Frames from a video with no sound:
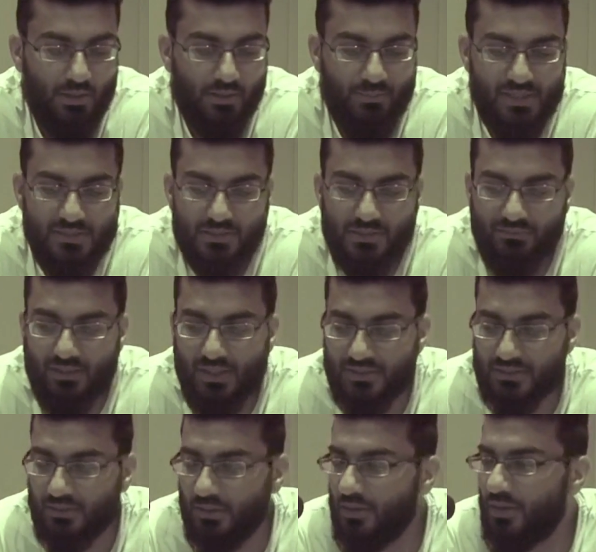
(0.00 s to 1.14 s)
The Messenger of Allah
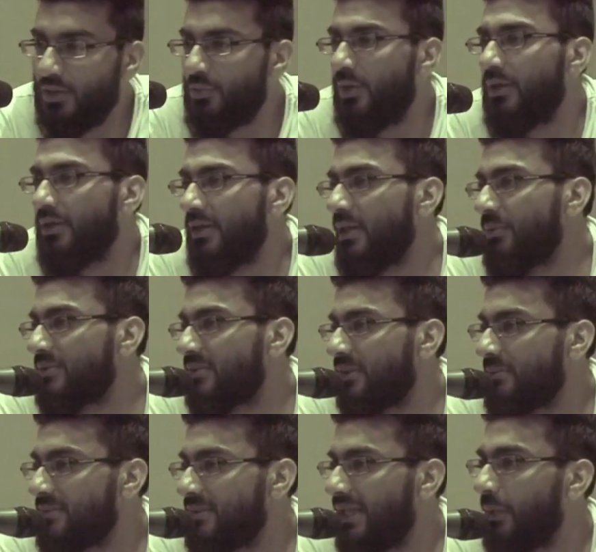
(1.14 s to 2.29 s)
sallallahu alayhi wa
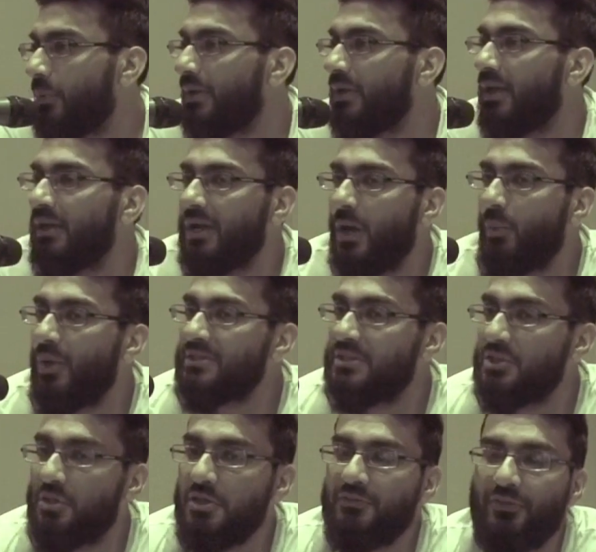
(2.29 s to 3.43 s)
sallam said that when Allah
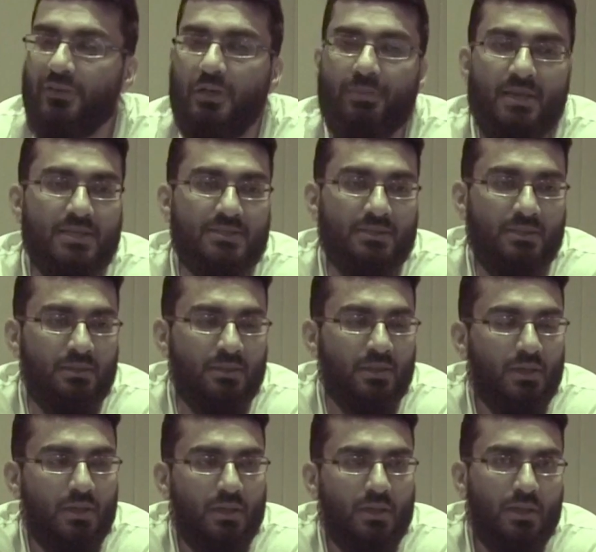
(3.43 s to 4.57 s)
wants good for a person,
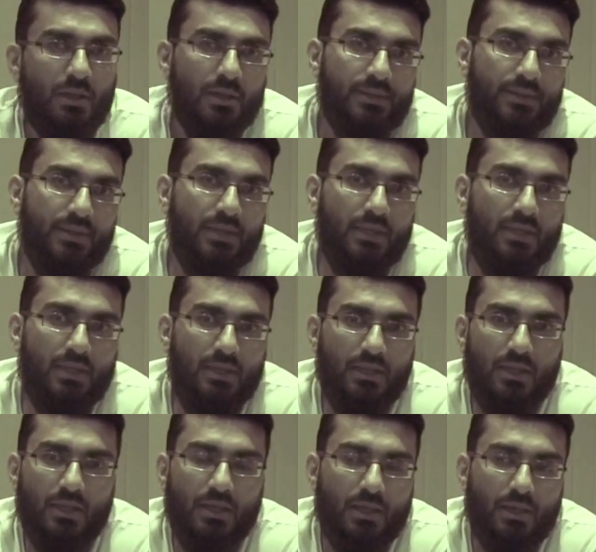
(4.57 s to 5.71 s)

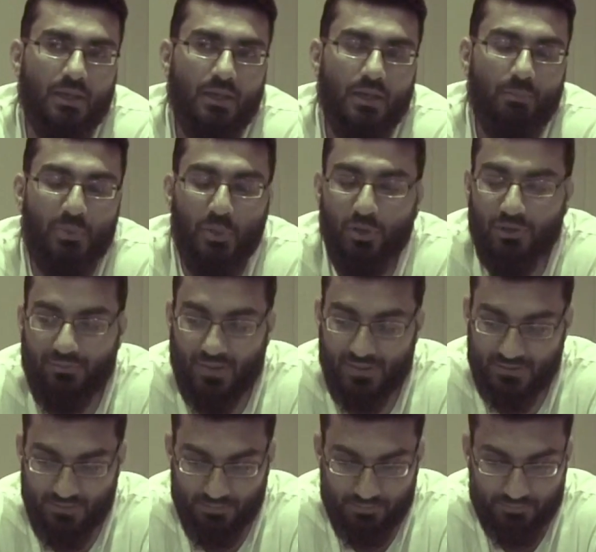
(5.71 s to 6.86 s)
He
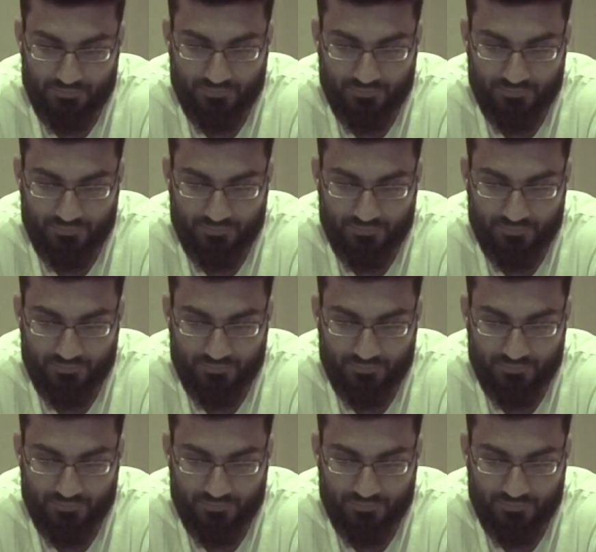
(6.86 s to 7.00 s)
purifies him.